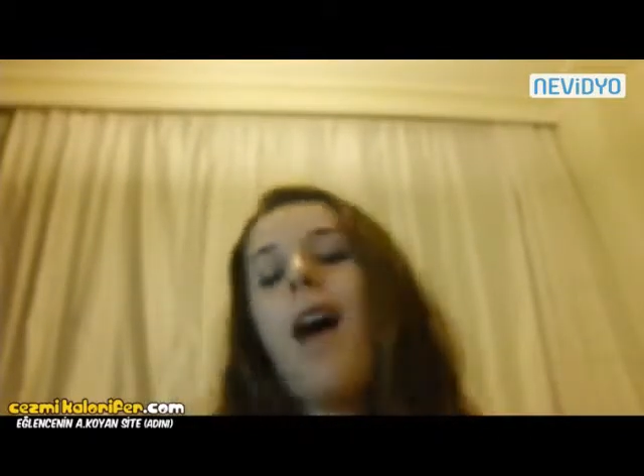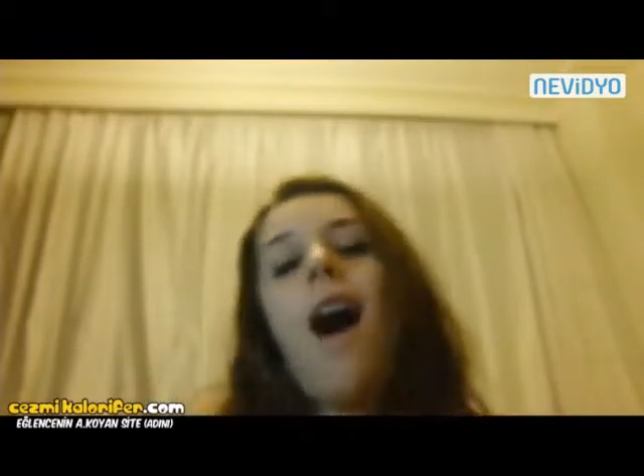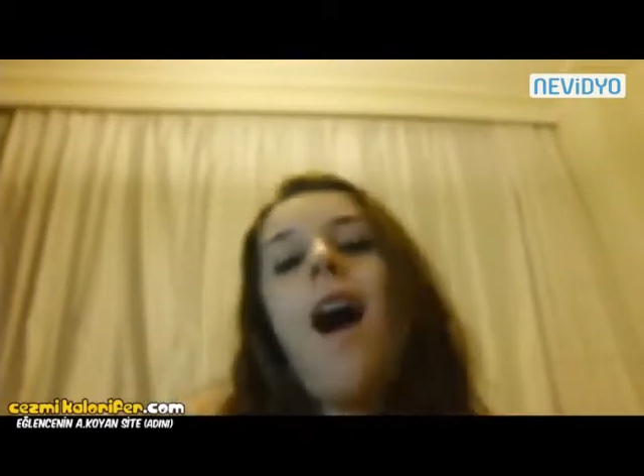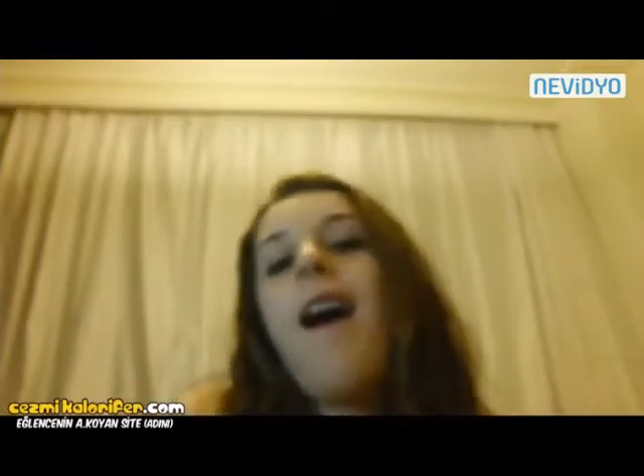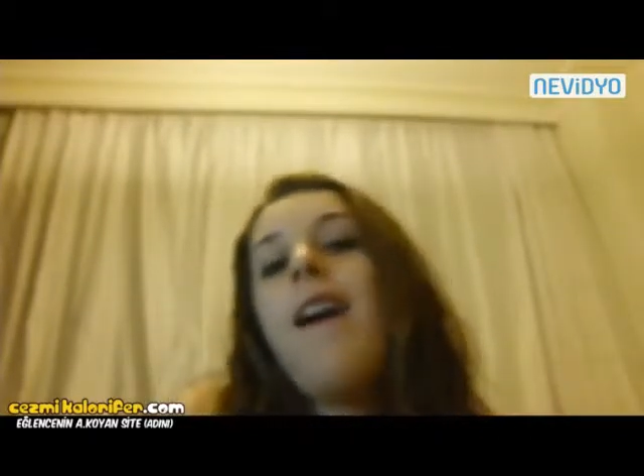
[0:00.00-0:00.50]

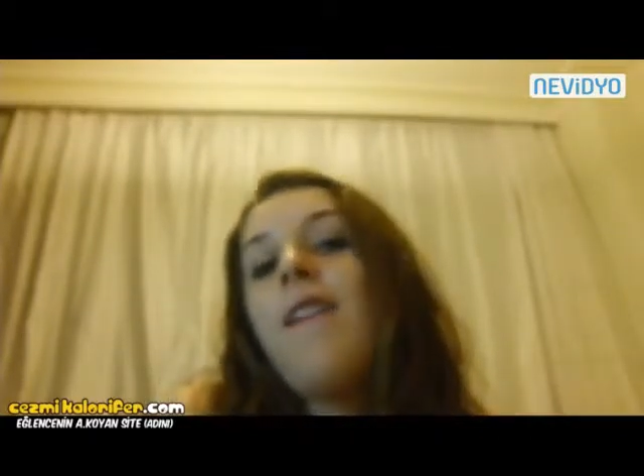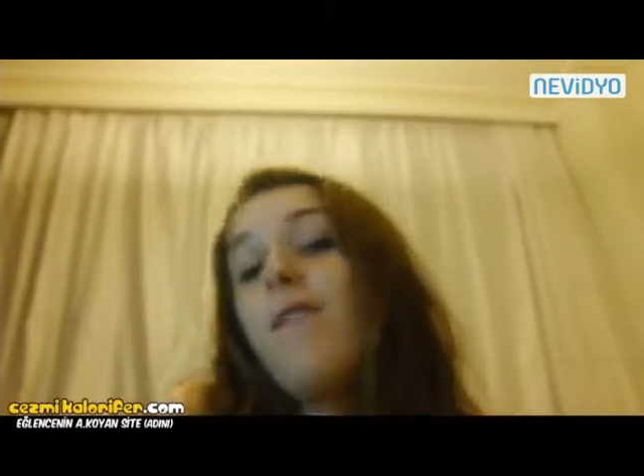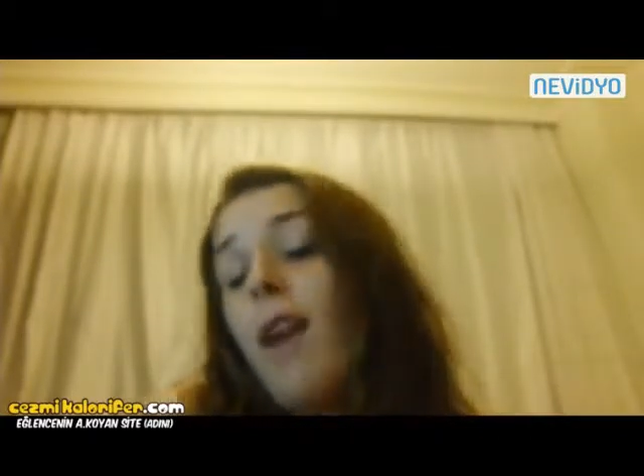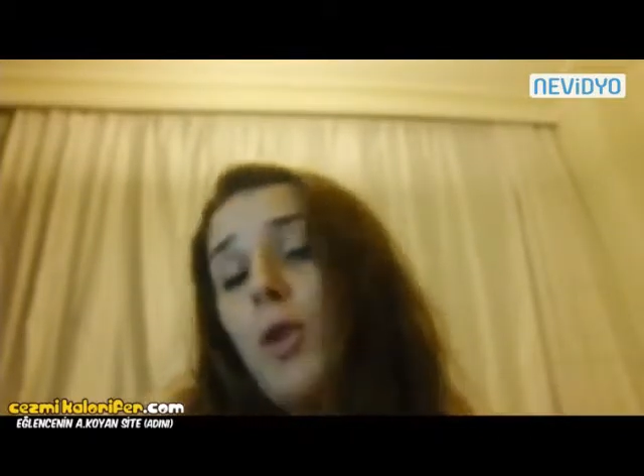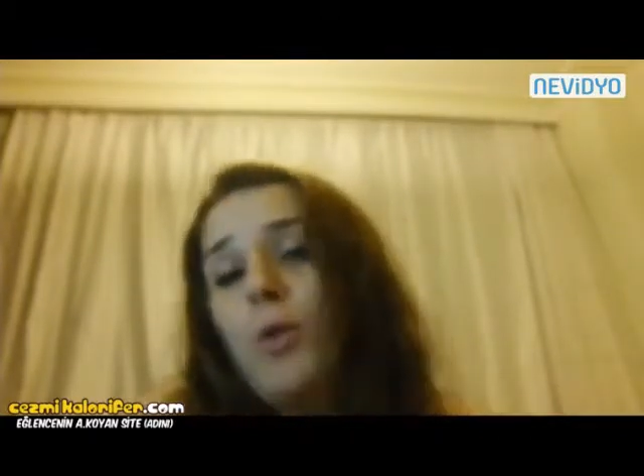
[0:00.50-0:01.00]
I
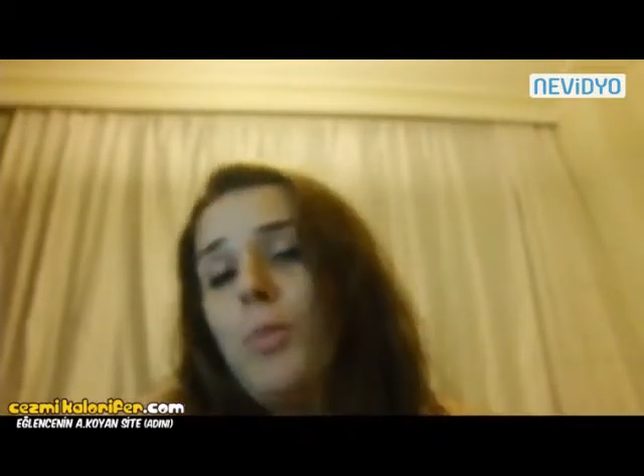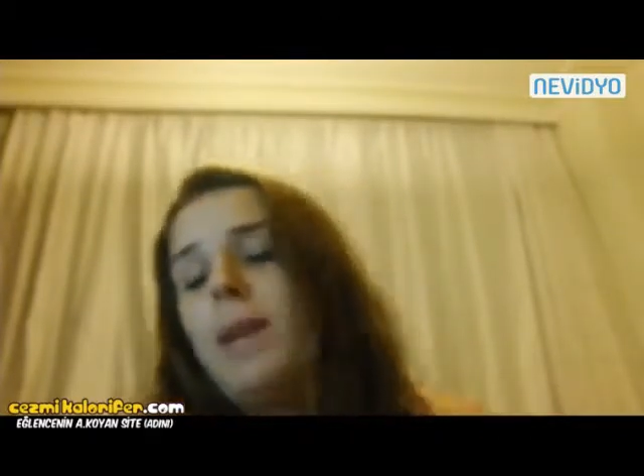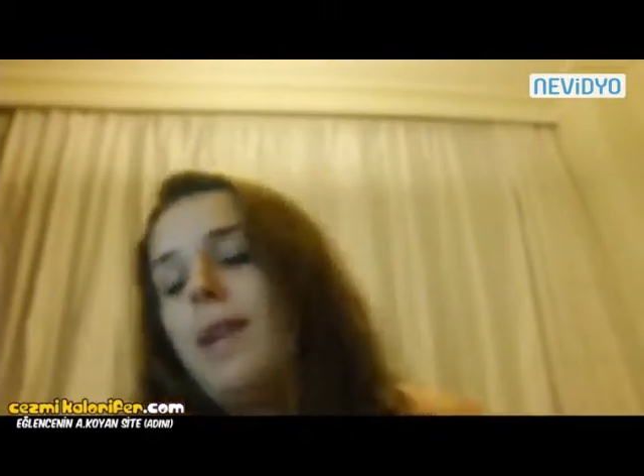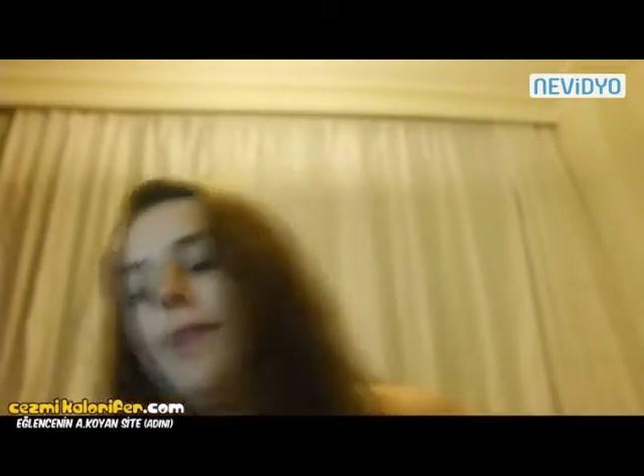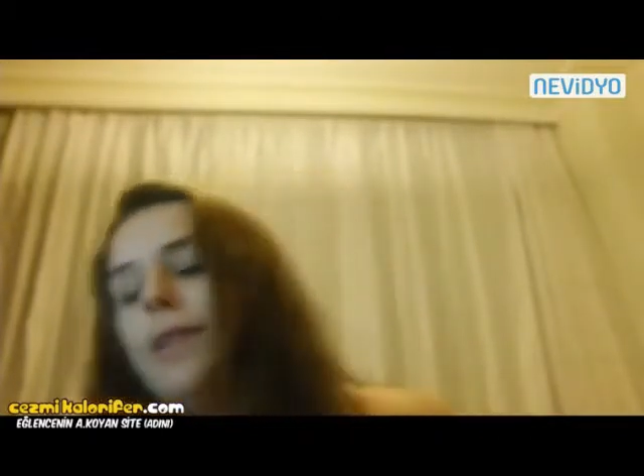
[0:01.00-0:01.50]
want to
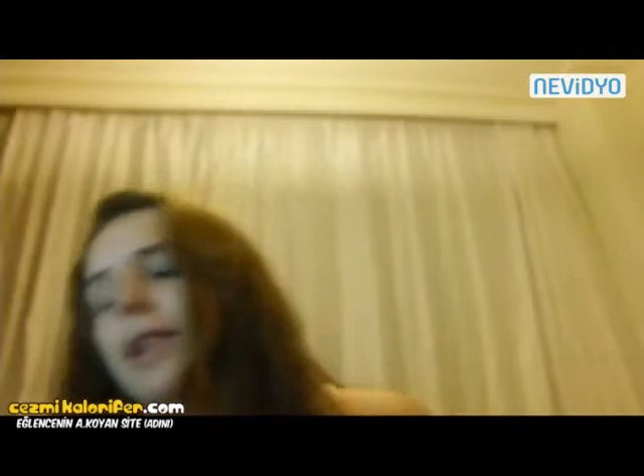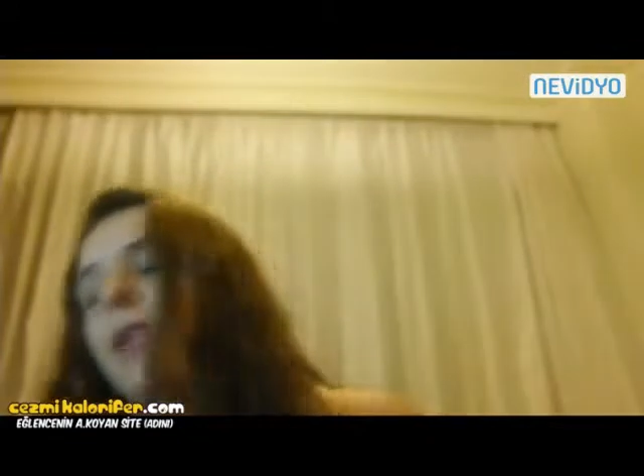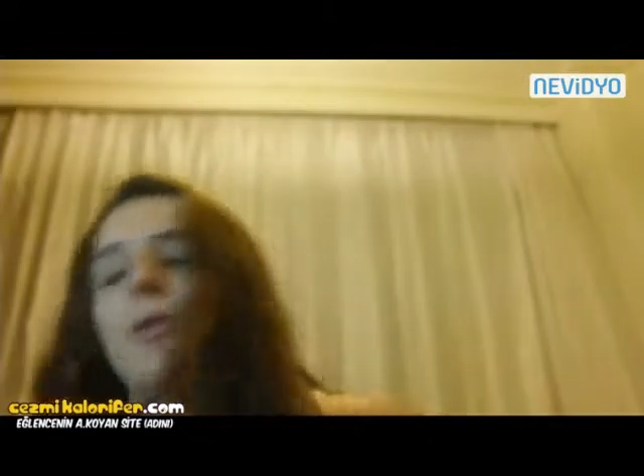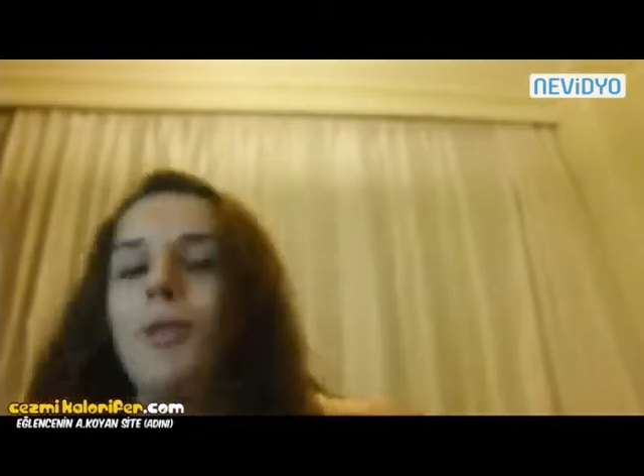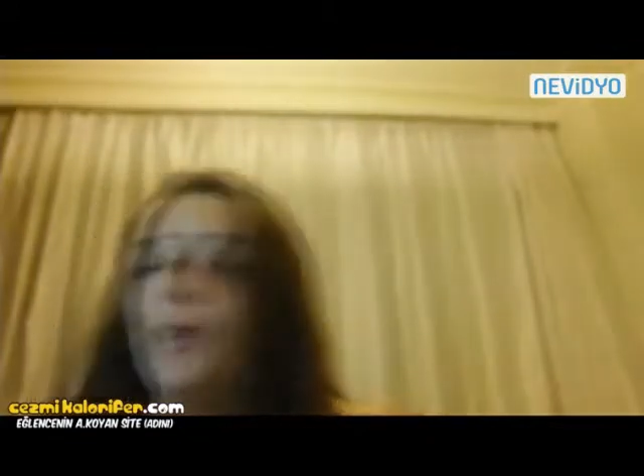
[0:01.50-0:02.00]
be
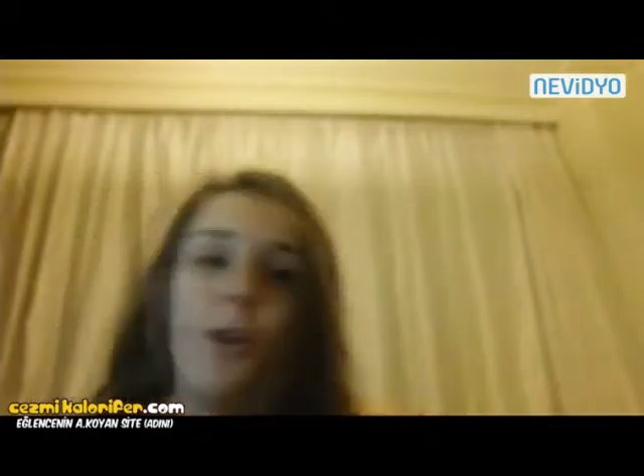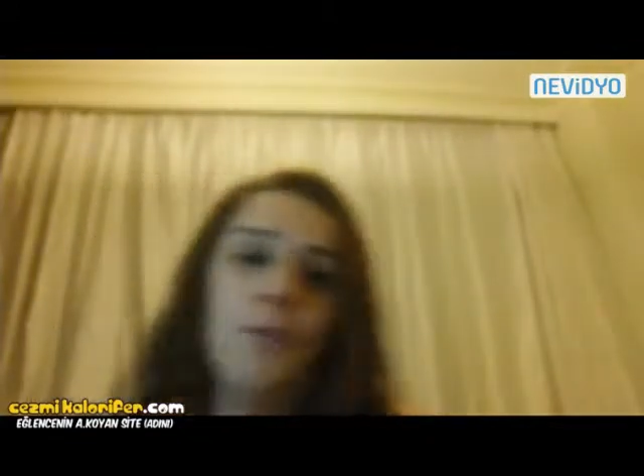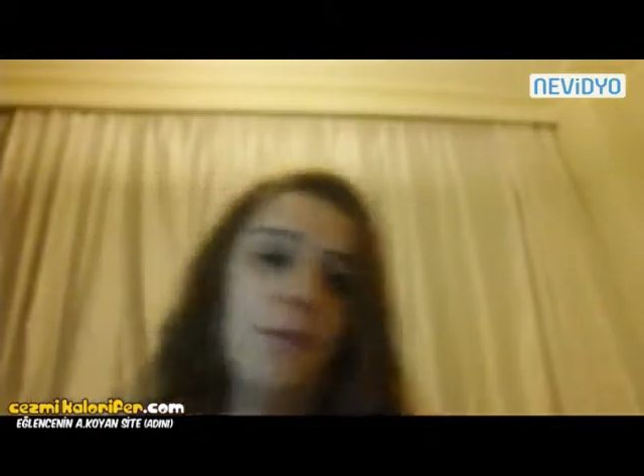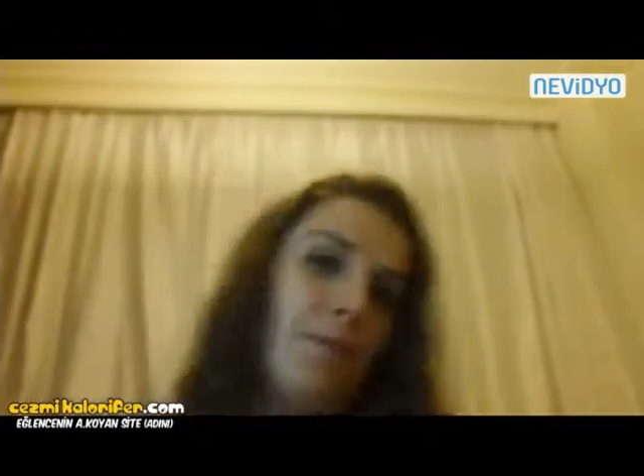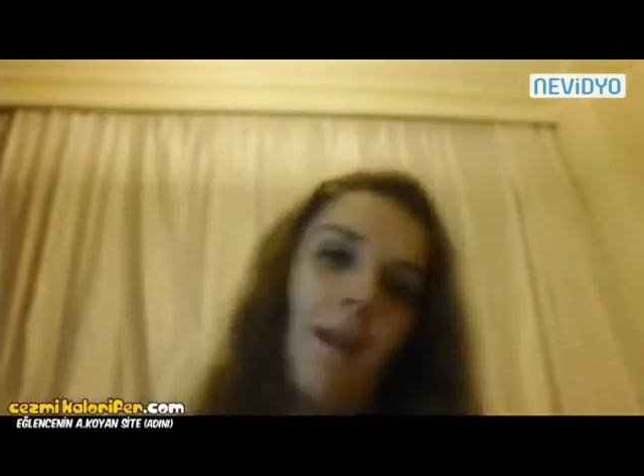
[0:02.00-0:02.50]
the queen
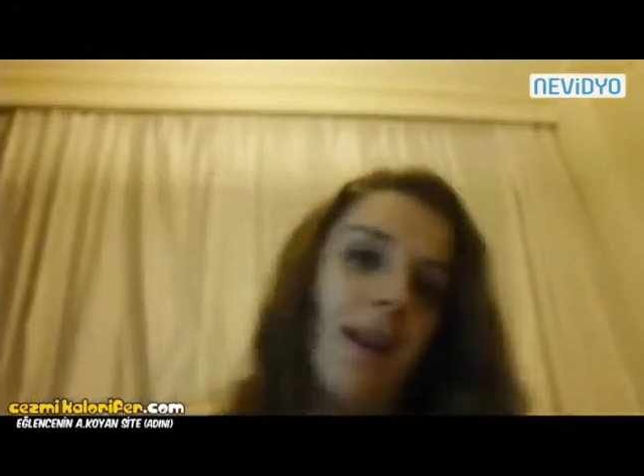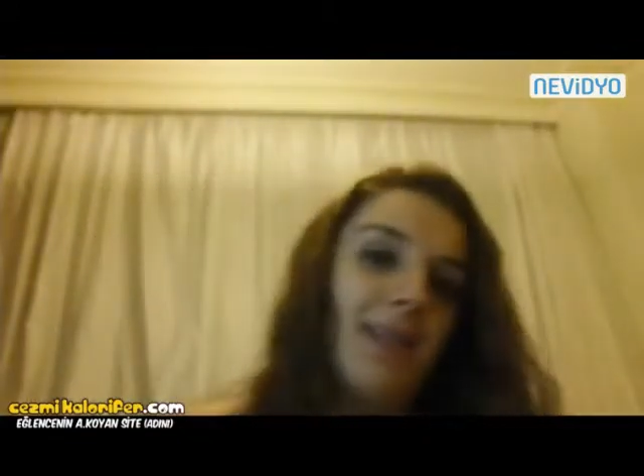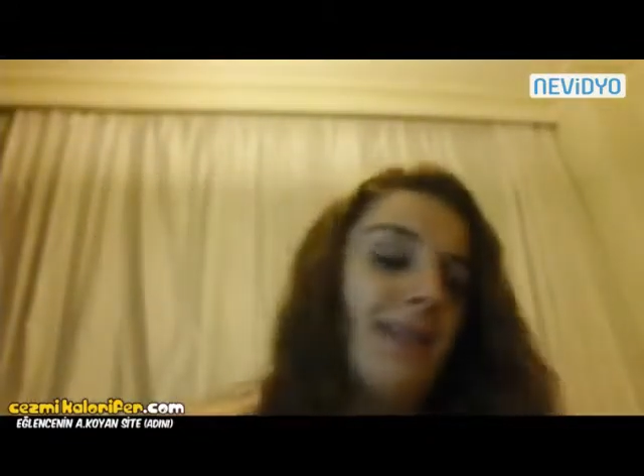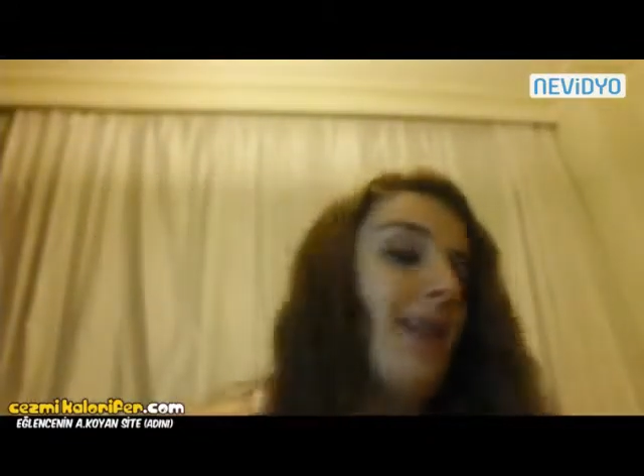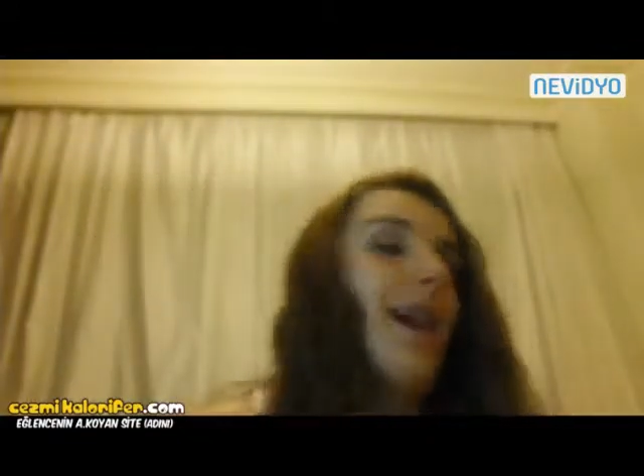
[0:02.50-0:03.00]
of the
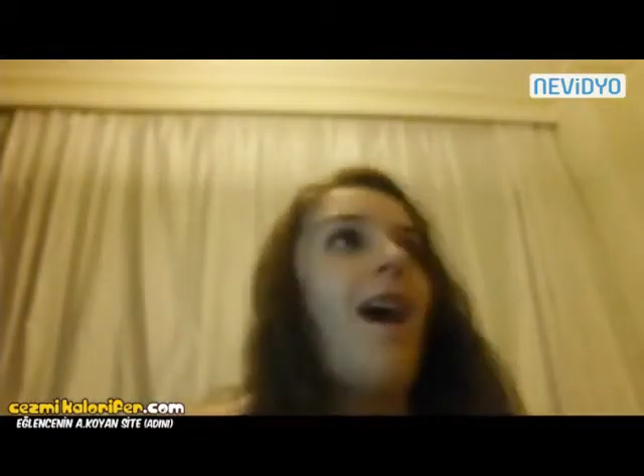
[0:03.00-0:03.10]
Mars.